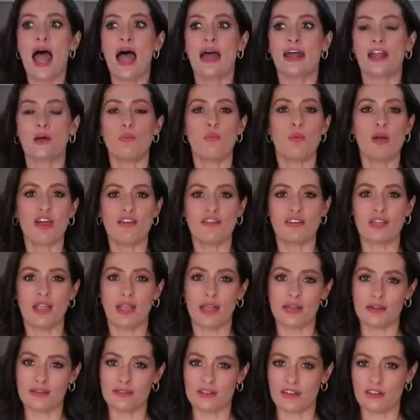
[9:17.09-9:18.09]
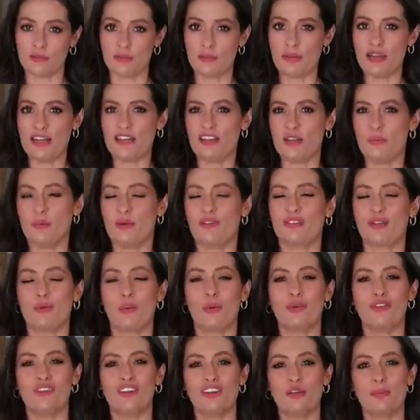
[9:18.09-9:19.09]
and I'm wearing it in a size medium because I
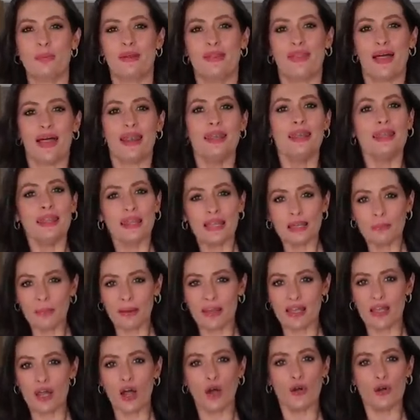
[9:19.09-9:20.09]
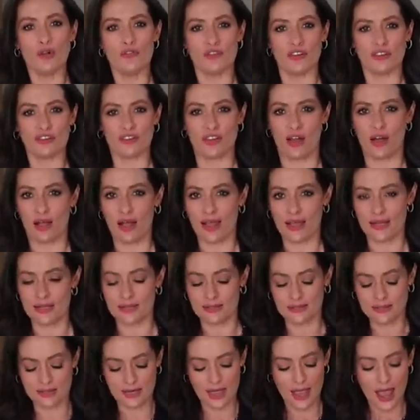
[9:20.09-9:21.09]
wanted it to be that little bit
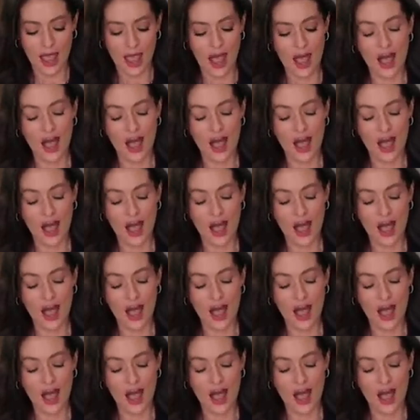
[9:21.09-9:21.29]
oversized.